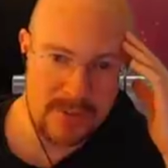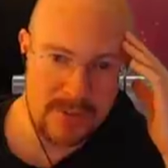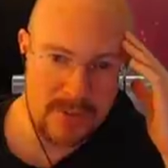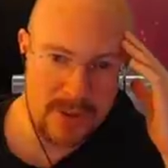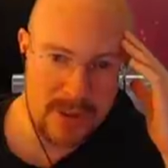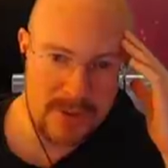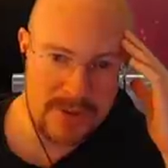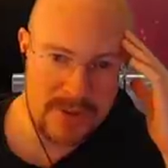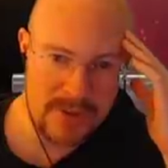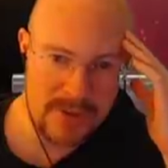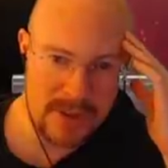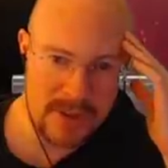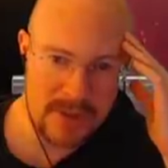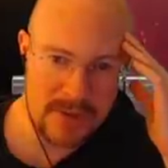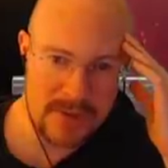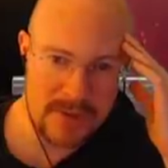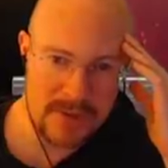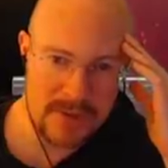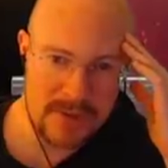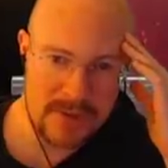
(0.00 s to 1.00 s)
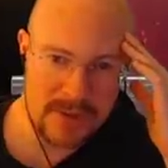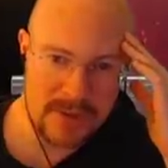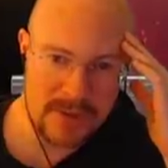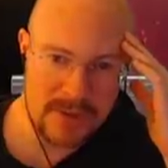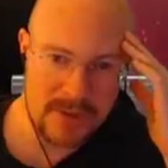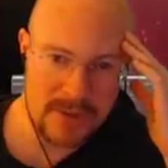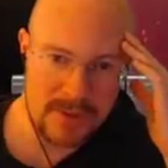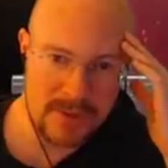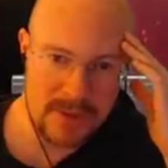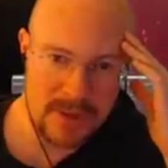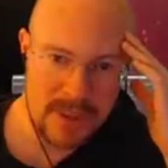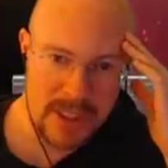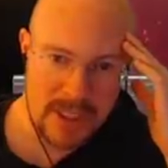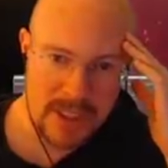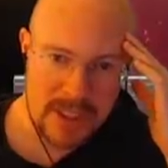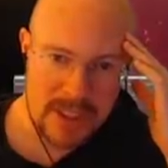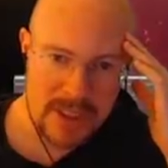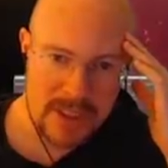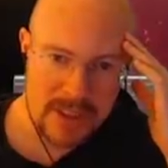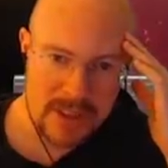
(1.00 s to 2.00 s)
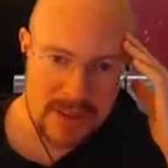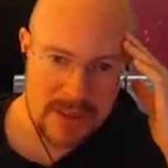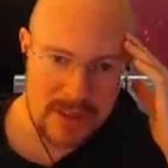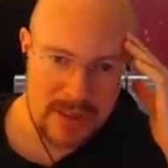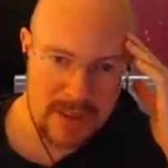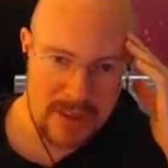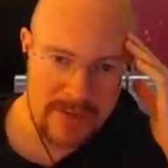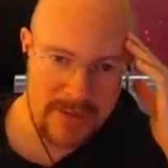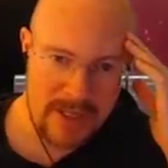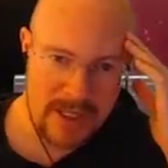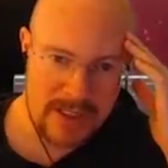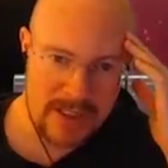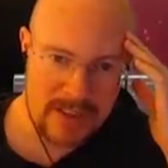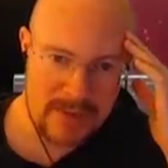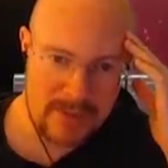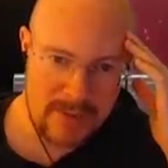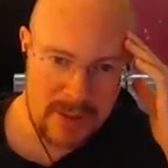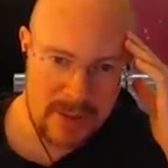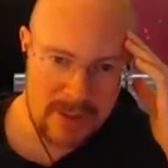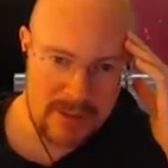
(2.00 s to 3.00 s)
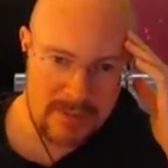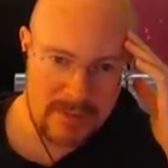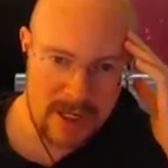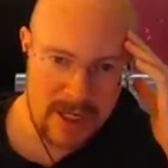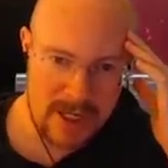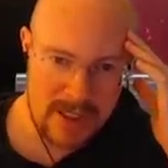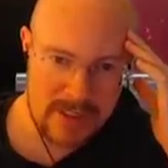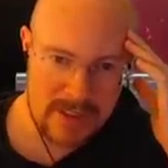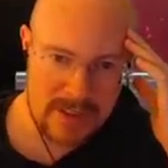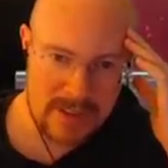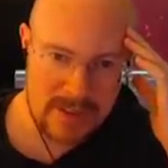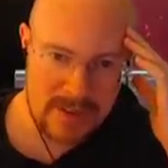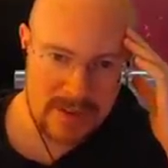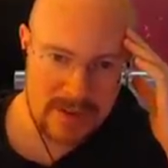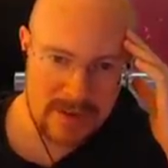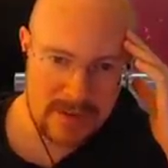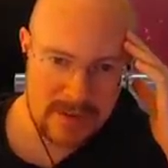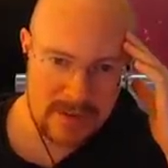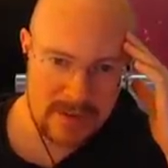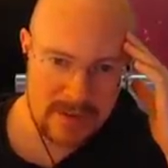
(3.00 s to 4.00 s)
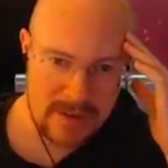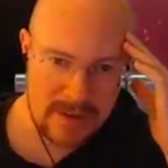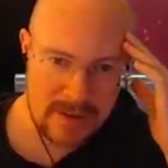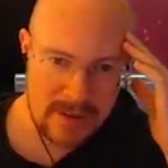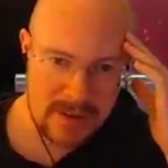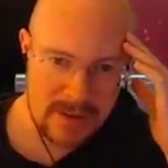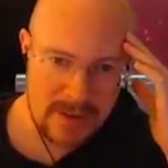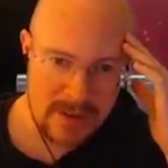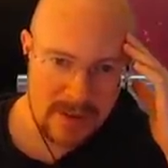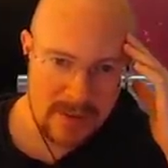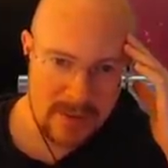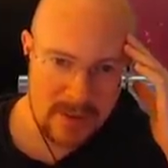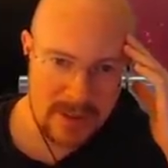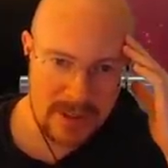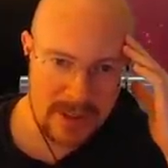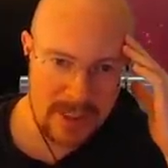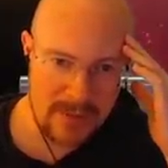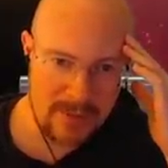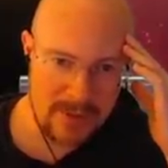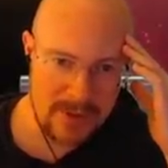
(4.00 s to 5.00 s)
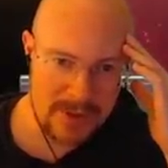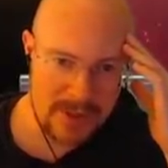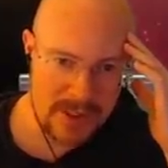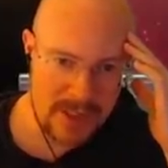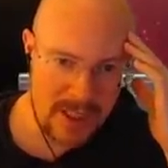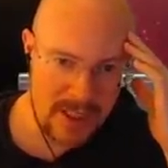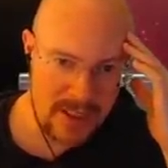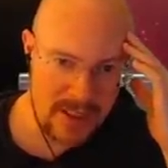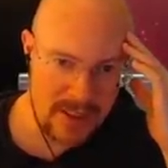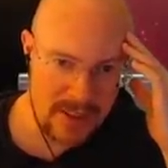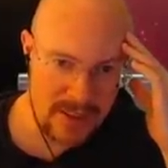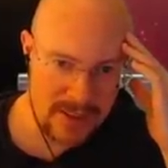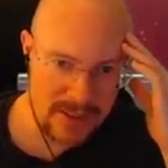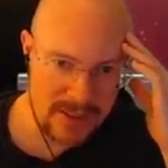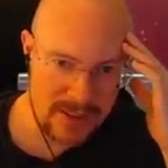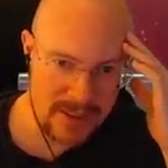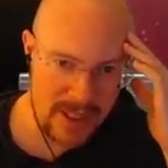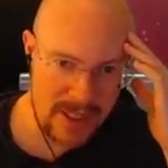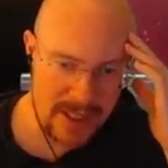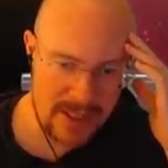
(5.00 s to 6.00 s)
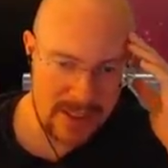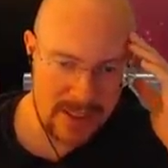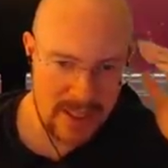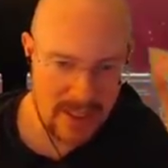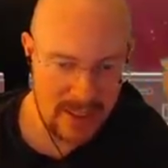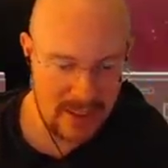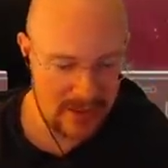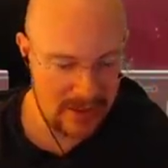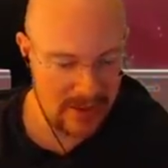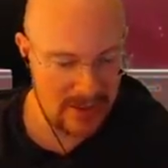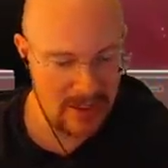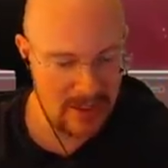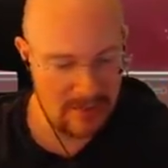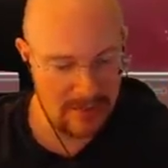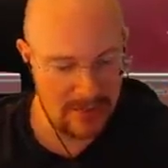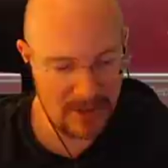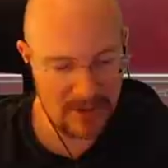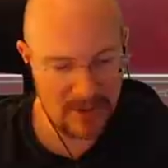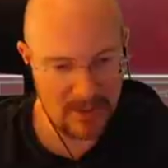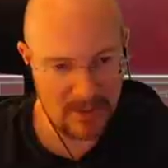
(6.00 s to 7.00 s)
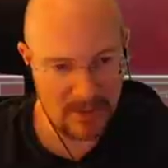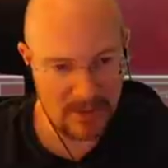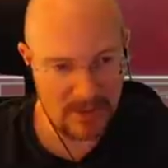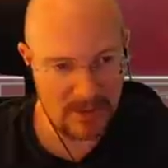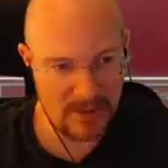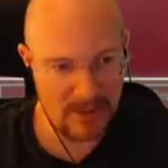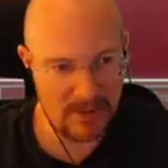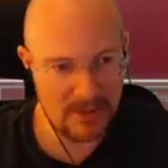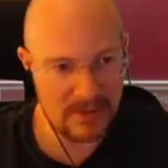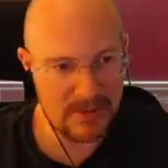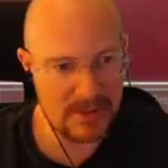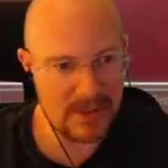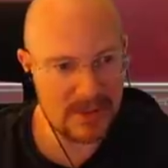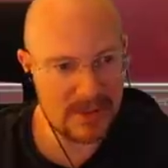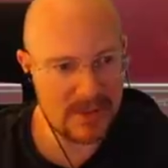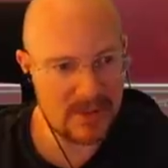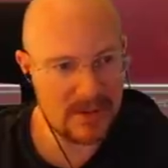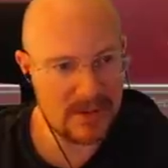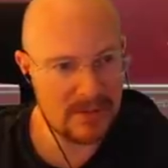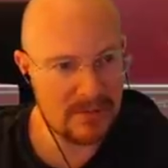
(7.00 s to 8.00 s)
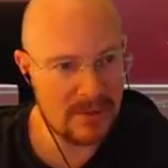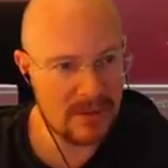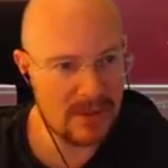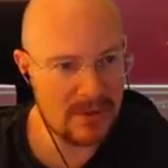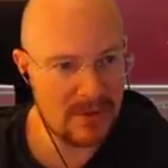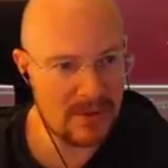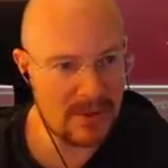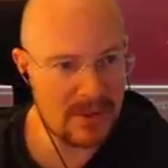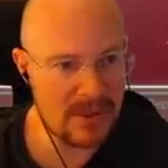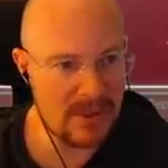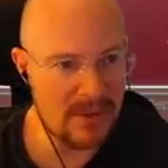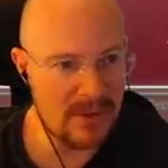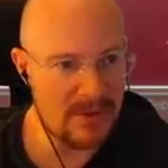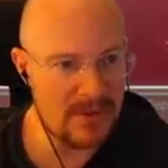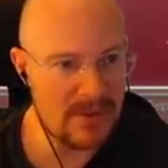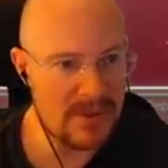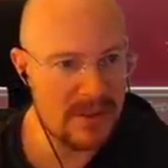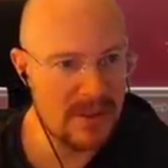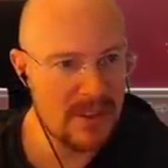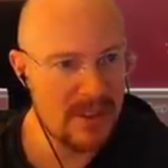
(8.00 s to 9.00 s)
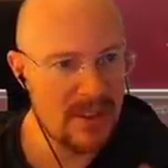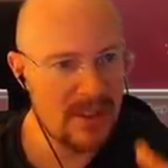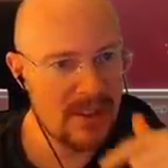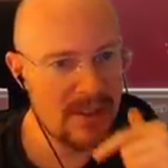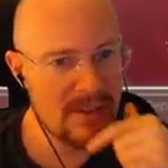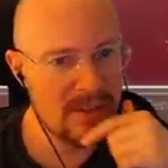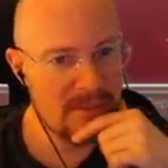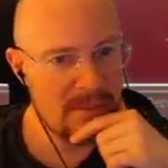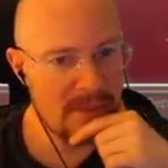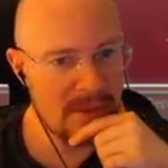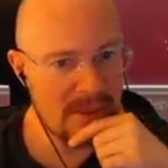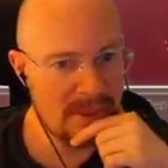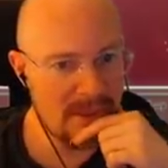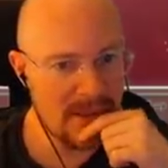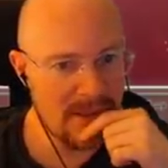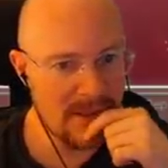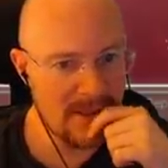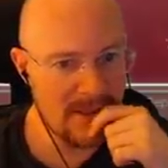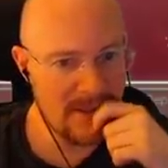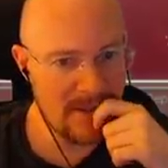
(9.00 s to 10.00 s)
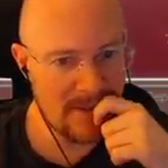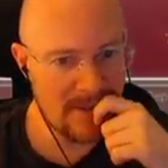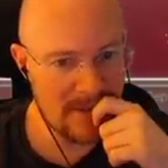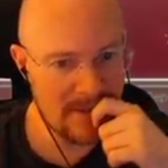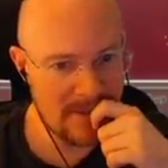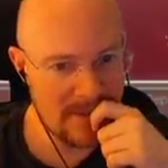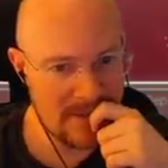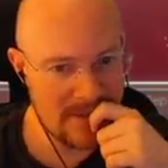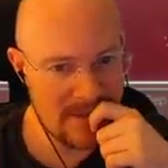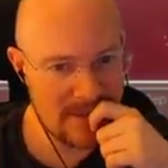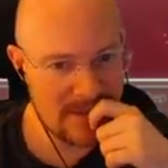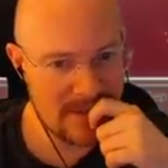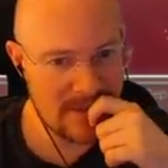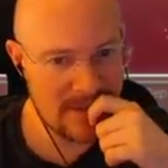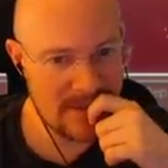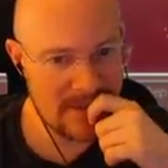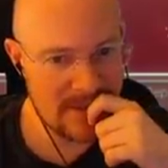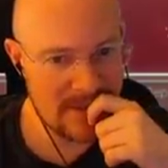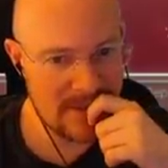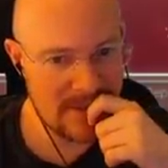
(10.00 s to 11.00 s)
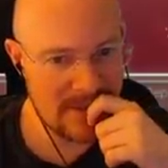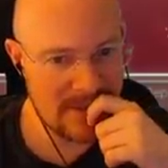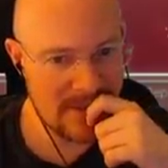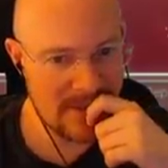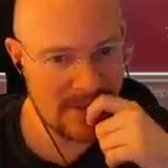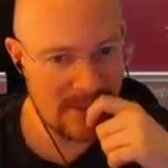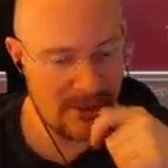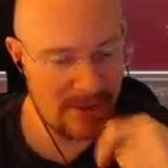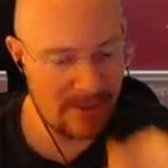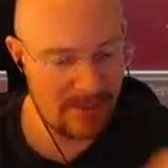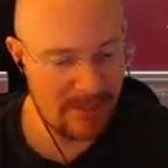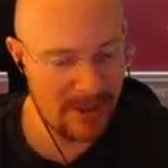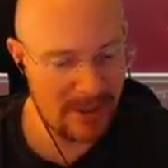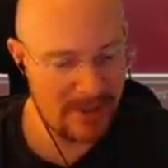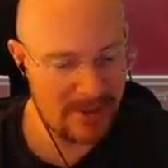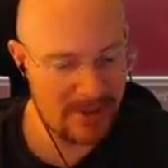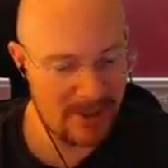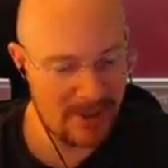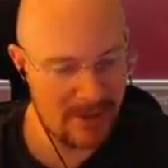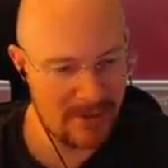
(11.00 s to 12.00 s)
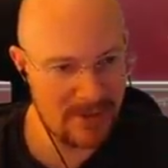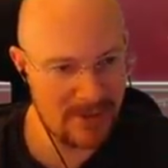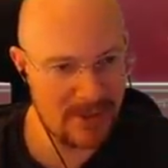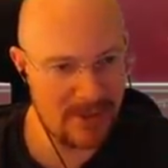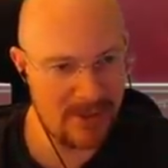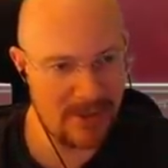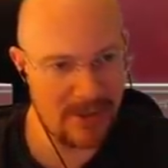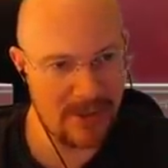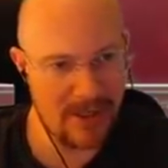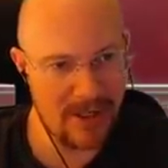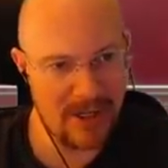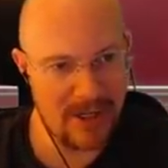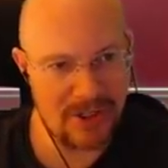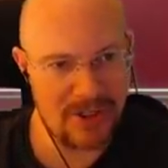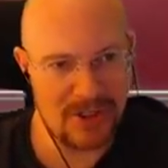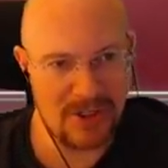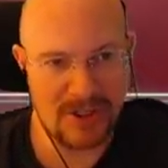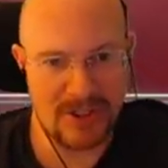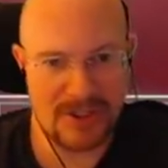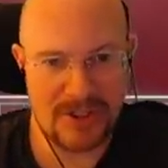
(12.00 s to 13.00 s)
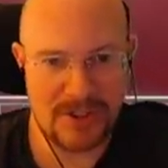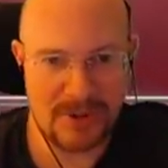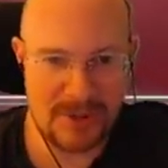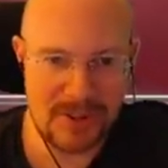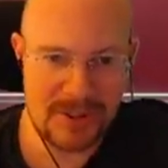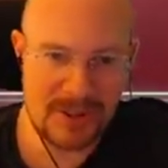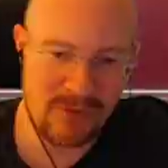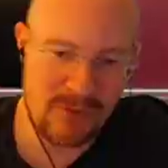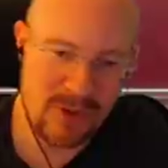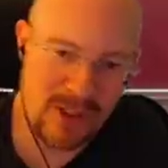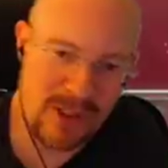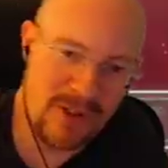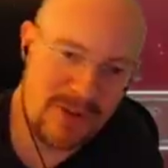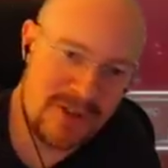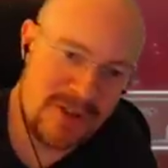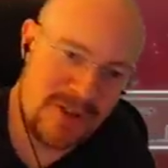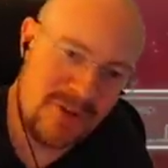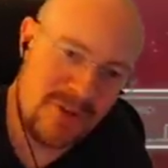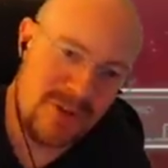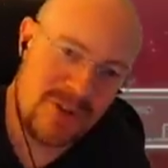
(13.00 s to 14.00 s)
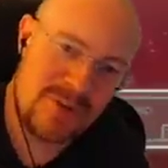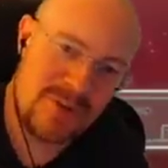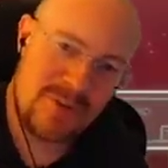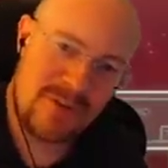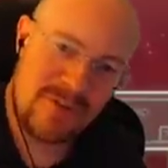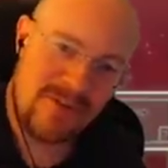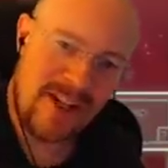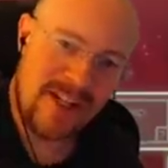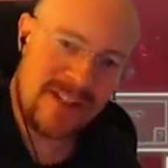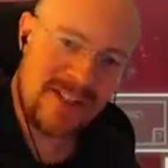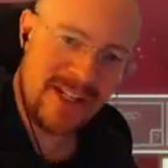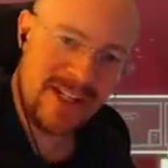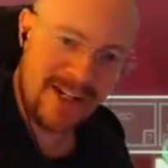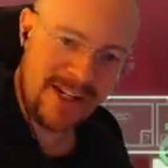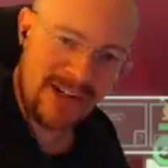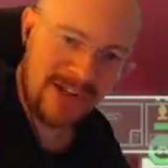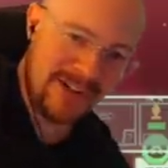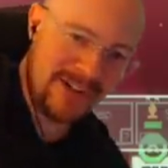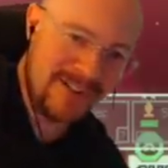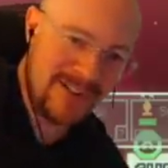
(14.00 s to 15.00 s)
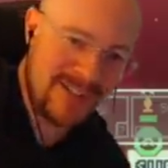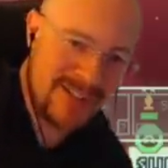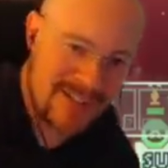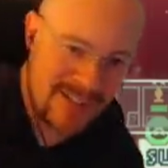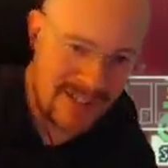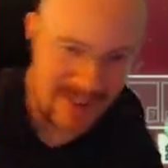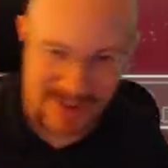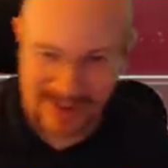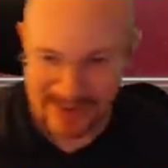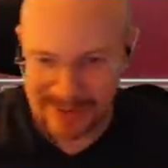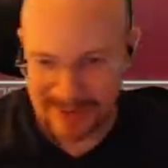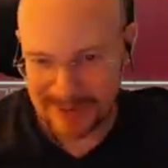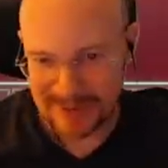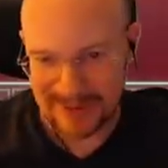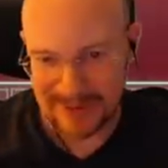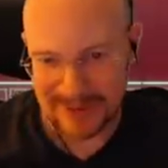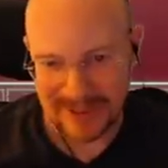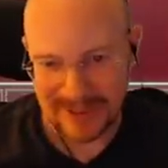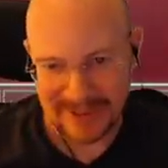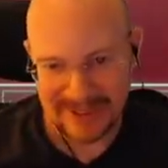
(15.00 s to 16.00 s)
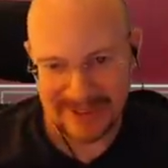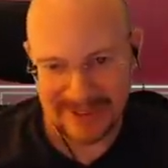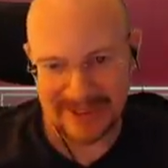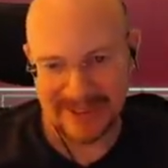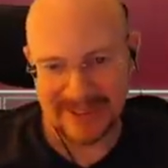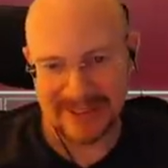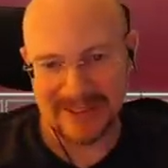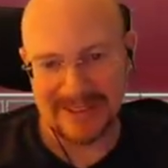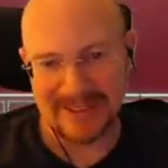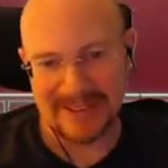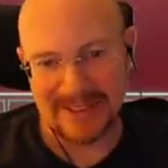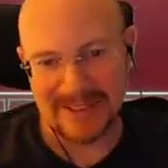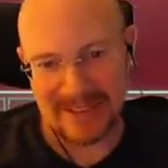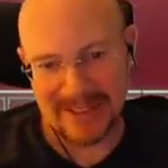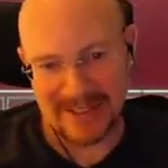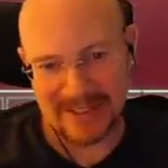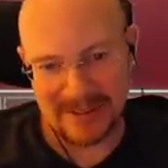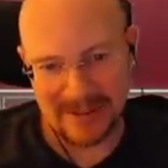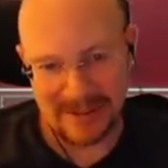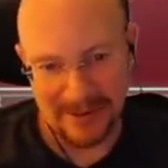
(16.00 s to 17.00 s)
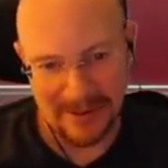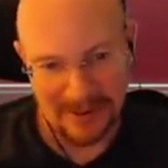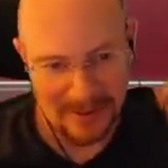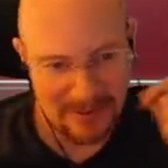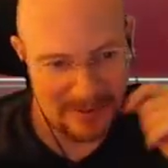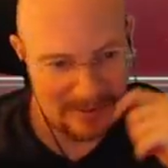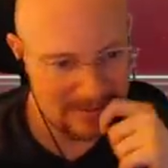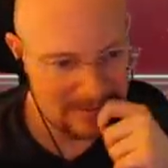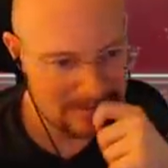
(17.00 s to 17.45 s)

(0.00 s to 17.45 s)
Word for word: blue option yet, so Silly device, run is blessed. One thing I will say is I can't keep my door closed. My door's closed. Because our repair drones are our oxygen source. So if we close the doors, we're venting our entire crew. So.